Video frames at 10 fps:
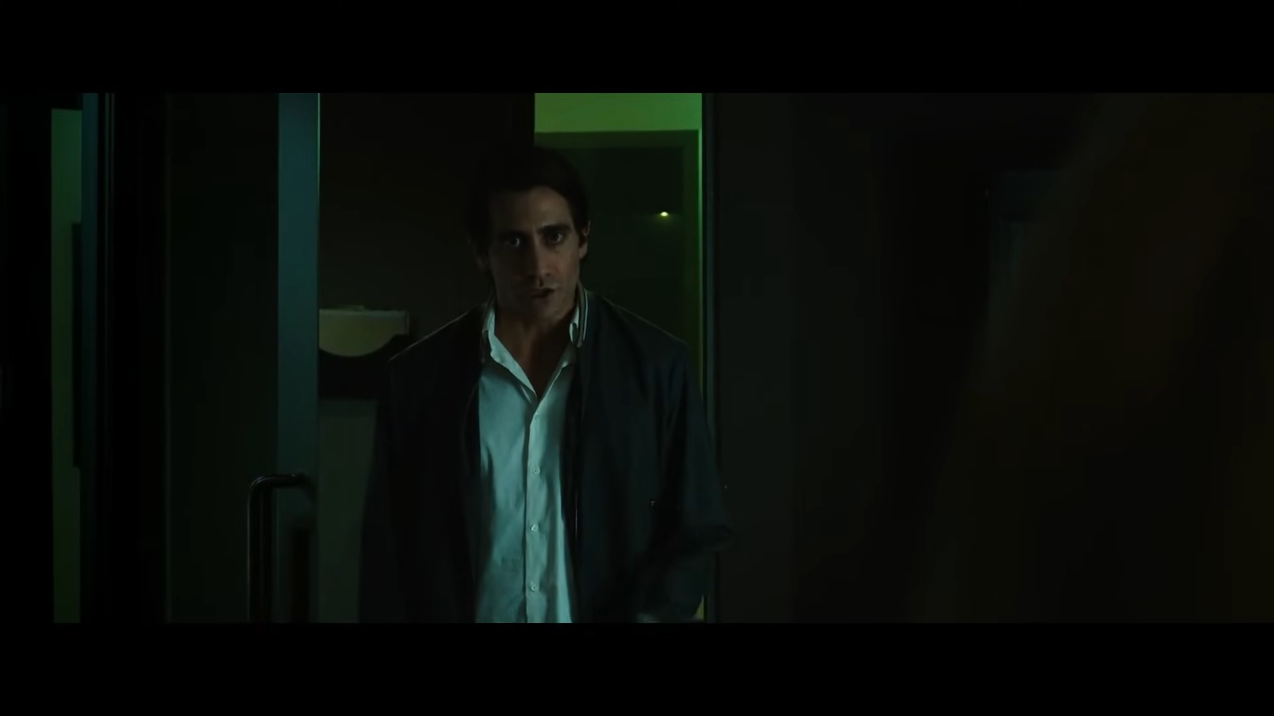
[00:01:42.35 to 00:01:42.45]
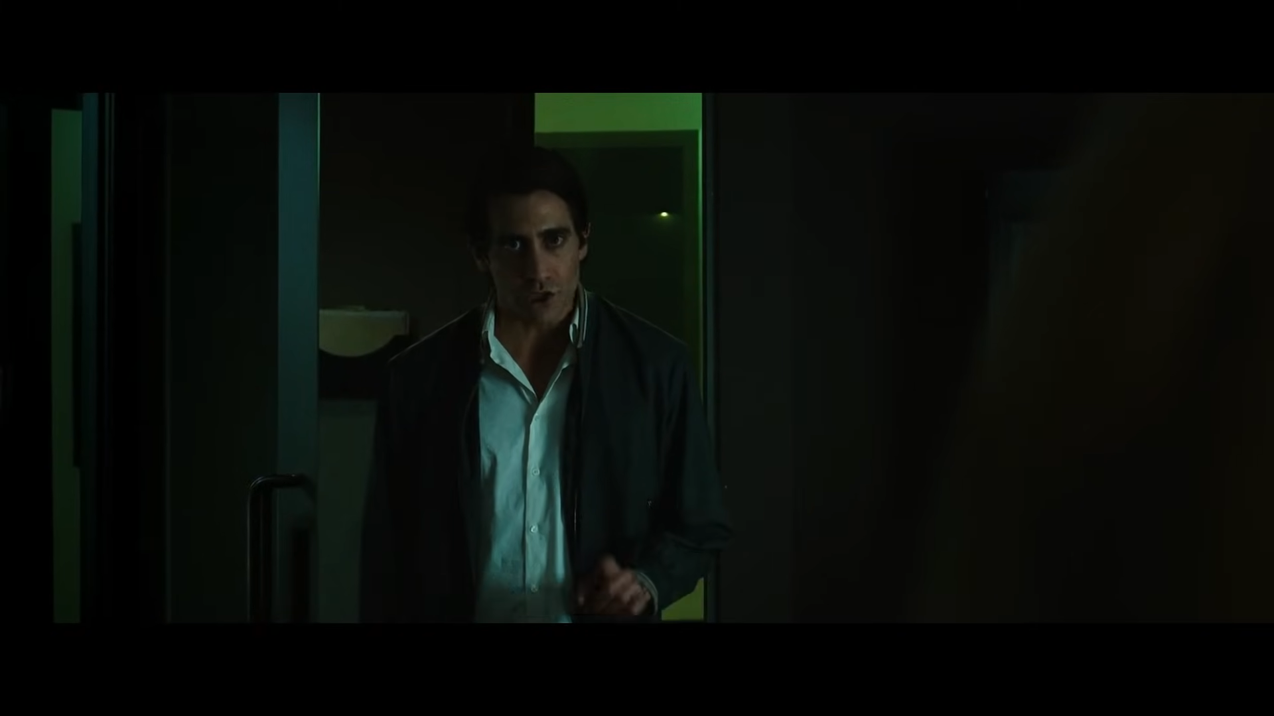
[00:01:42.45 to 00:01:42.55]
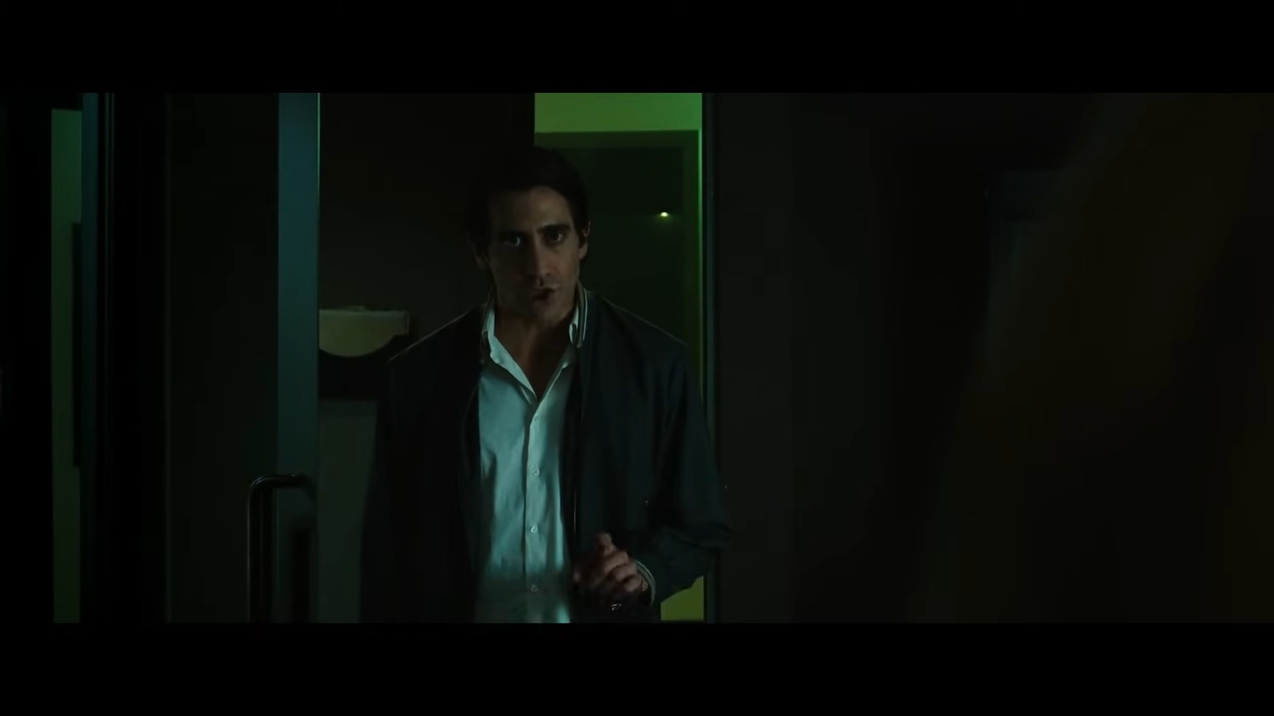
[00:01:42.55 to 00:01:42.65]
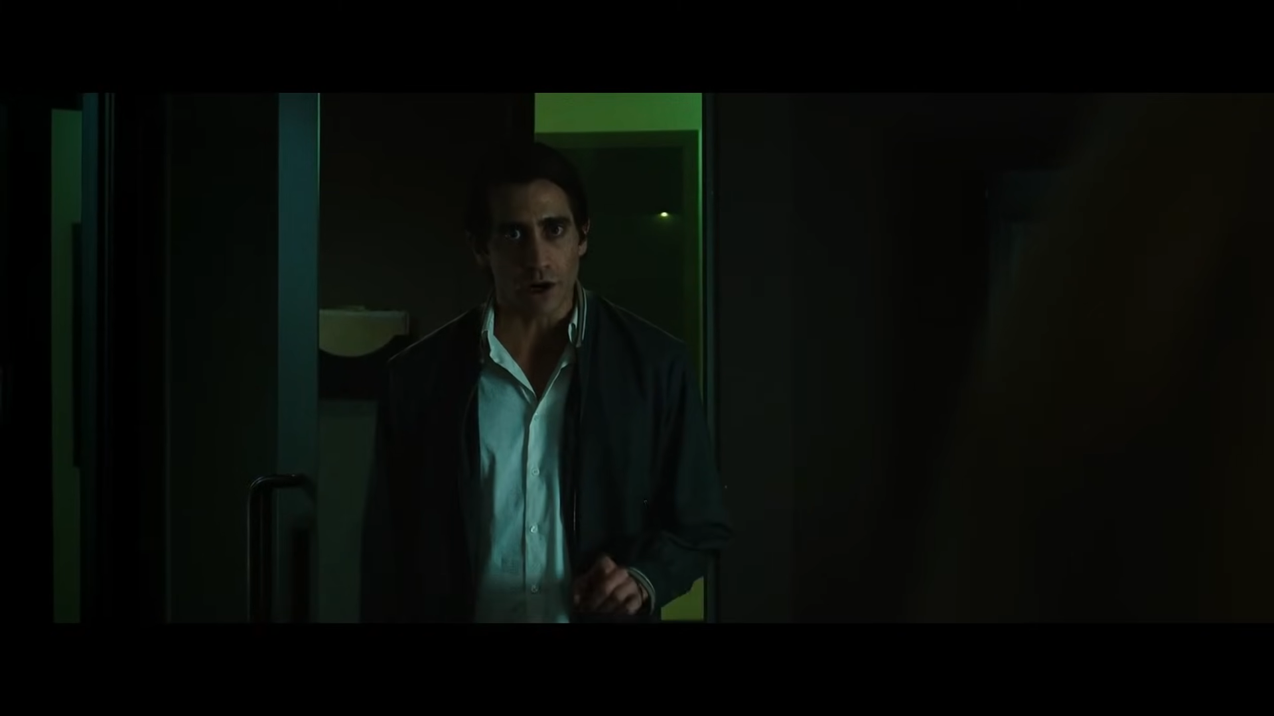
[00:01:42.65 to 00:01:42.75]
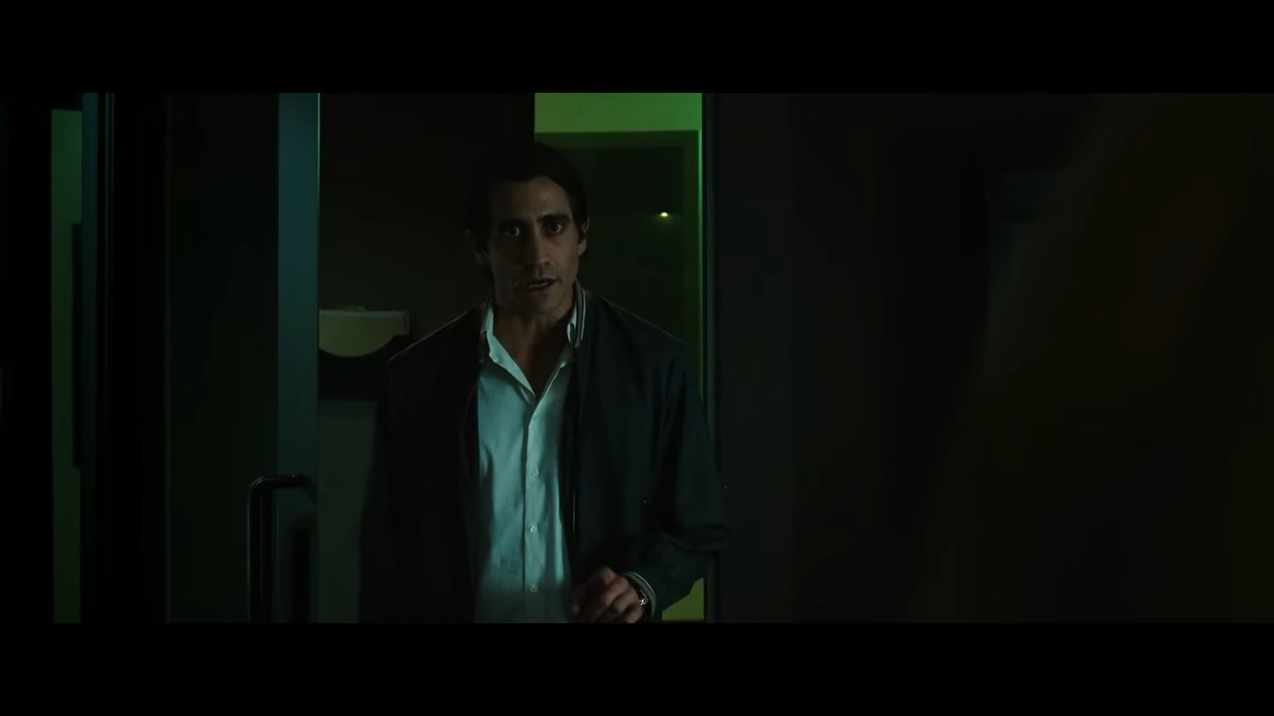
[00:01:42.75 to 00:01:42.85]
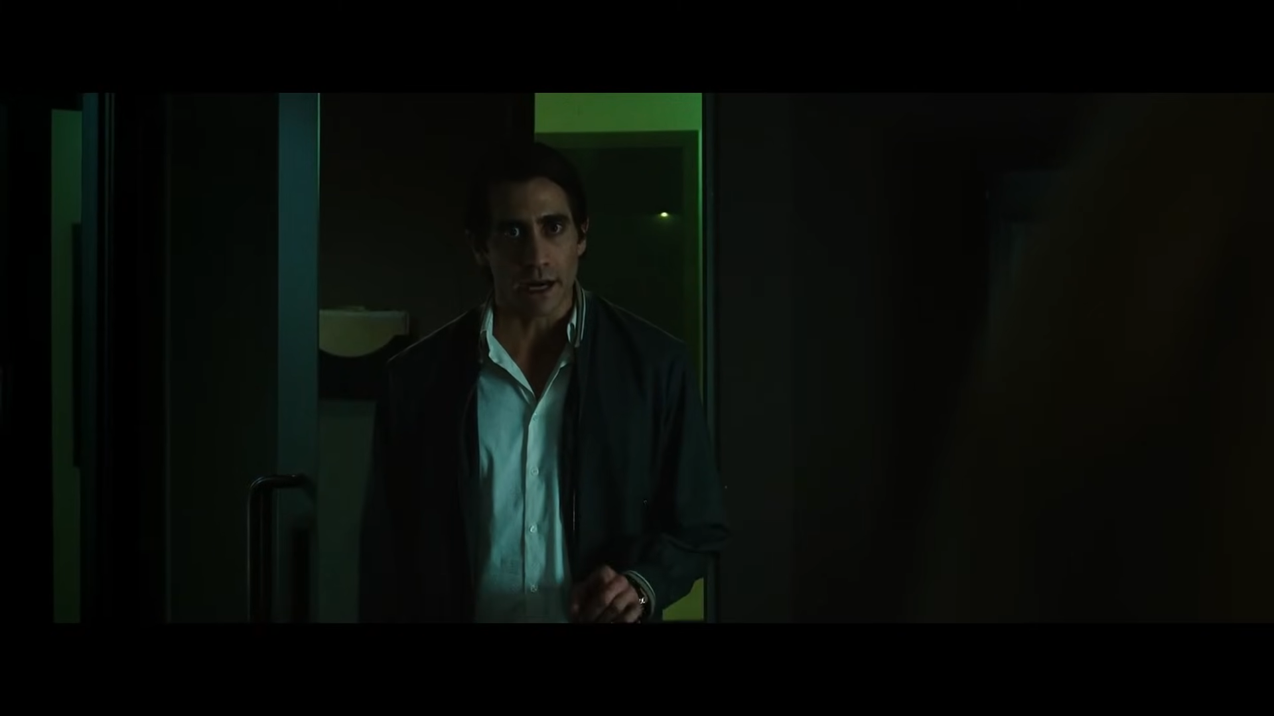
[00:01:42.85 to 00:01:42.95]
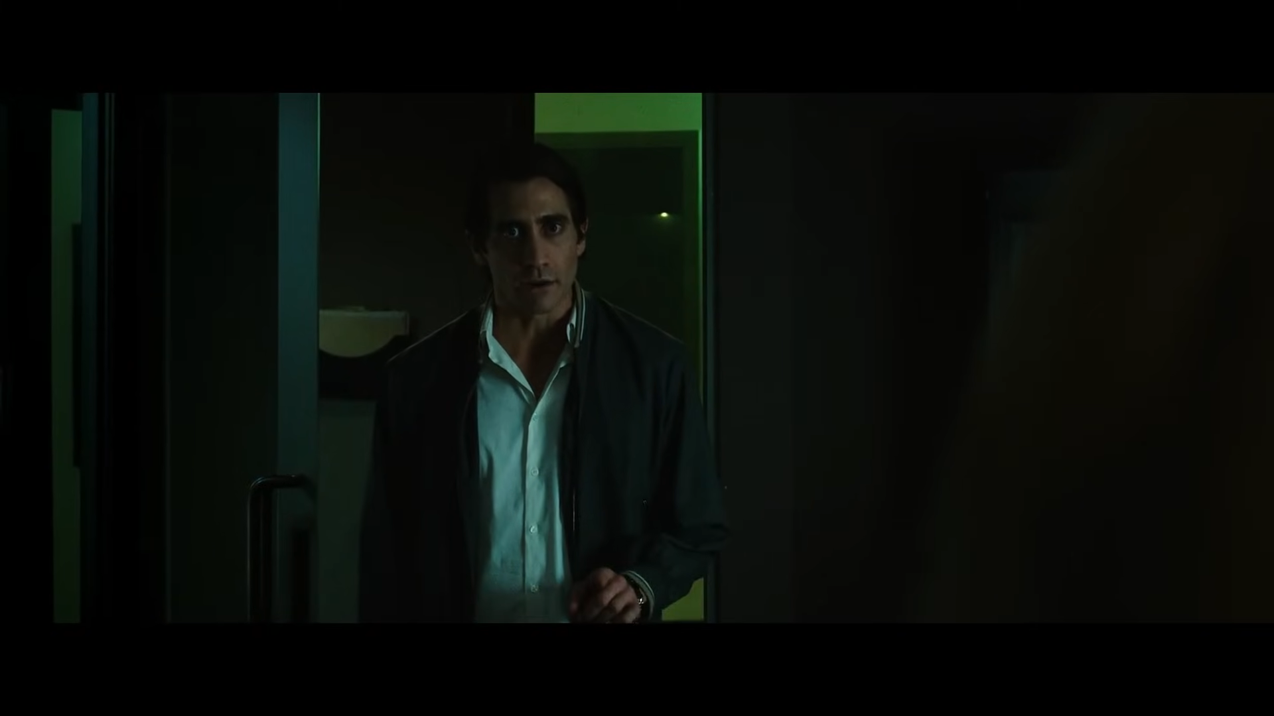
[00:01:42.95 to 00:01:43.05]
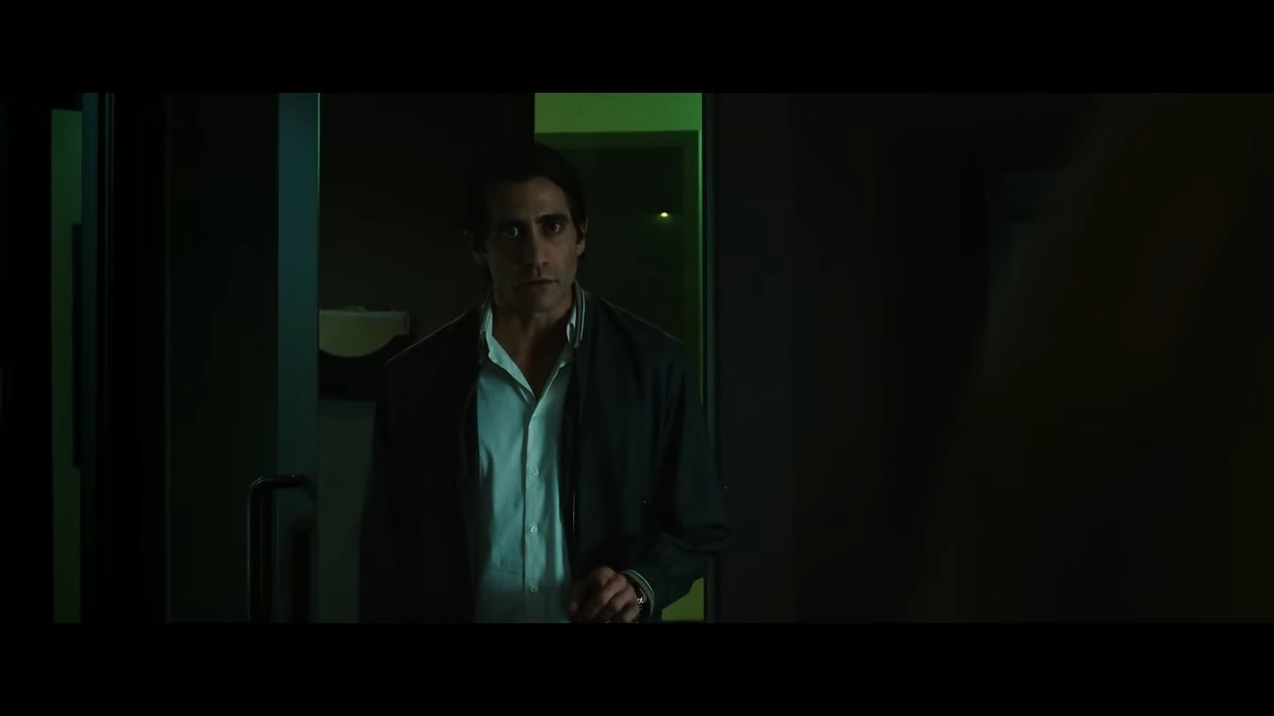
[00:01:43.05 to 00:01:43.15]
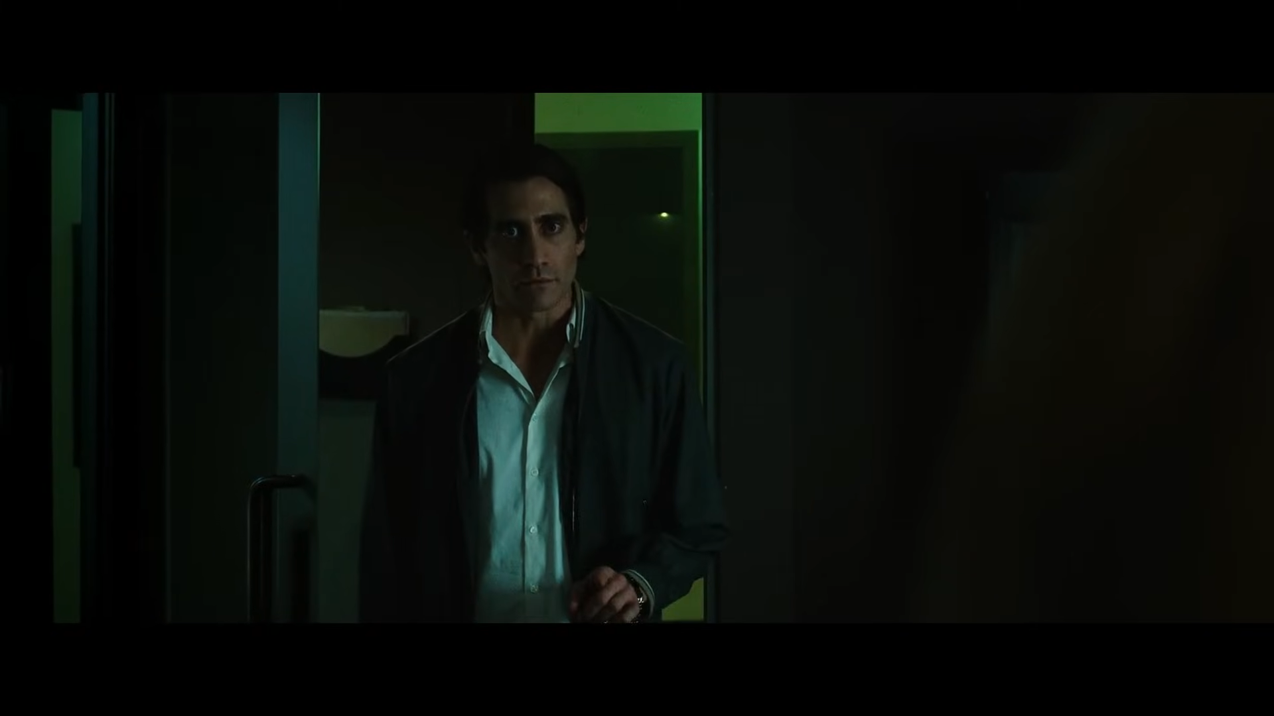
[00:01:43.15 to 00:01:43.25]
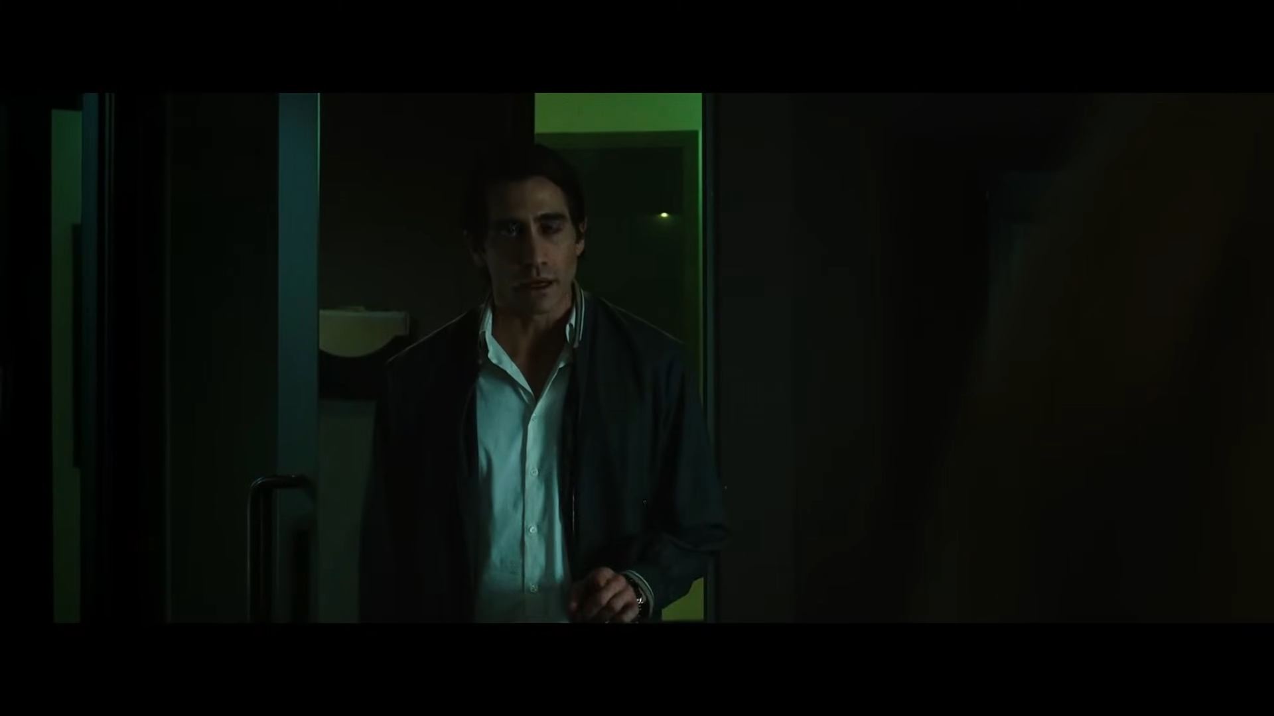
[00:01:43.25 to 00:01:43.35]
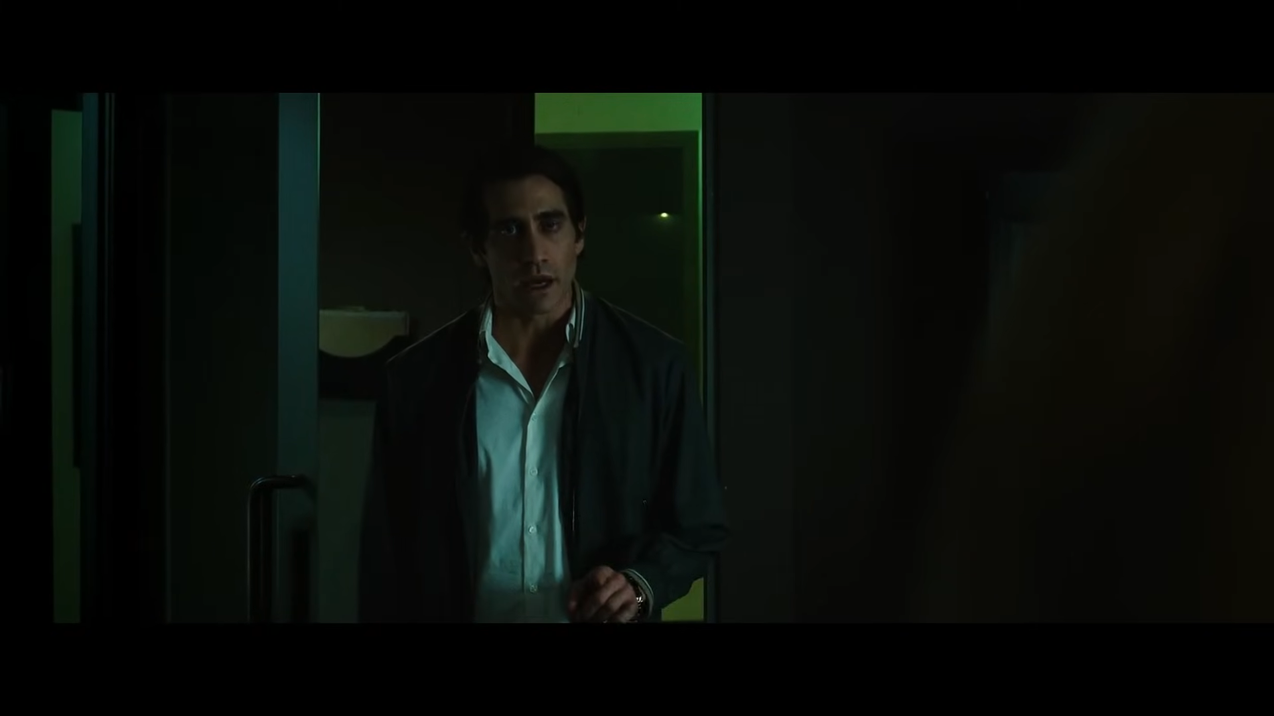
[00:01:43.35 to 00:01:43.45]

starting now,